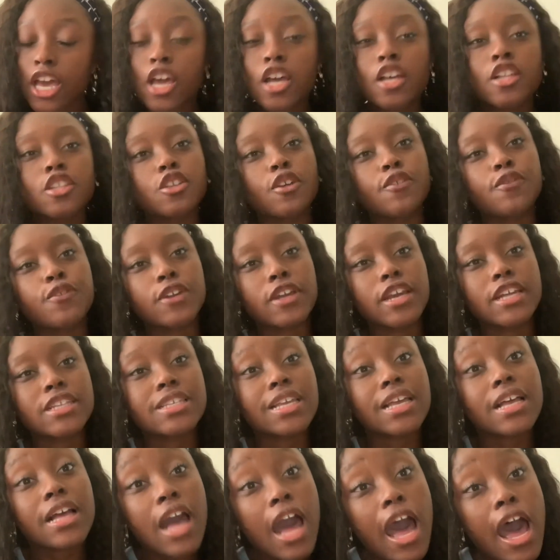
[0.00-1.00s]
don't forget to
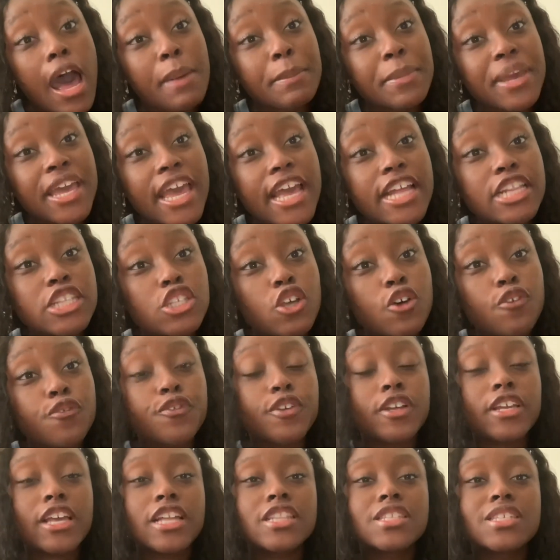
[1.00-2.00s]
comment, and don't
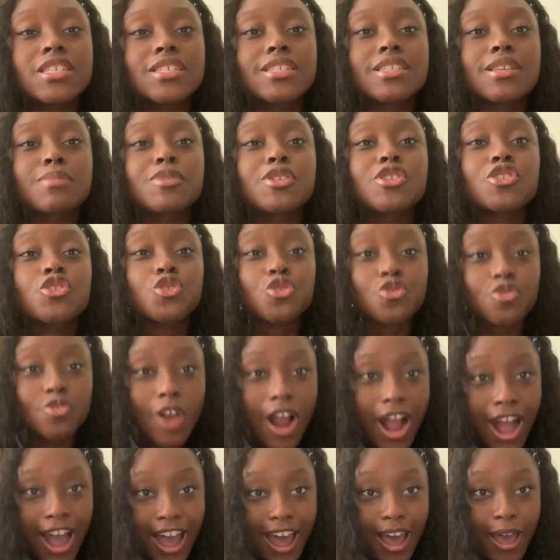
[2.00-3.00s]
forget to
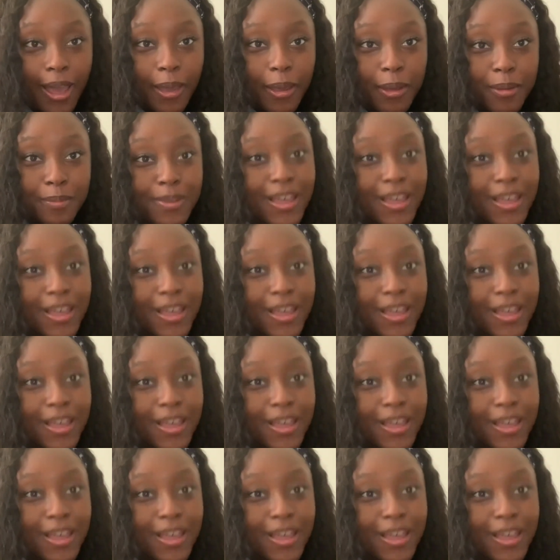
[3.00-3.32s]
subscribe.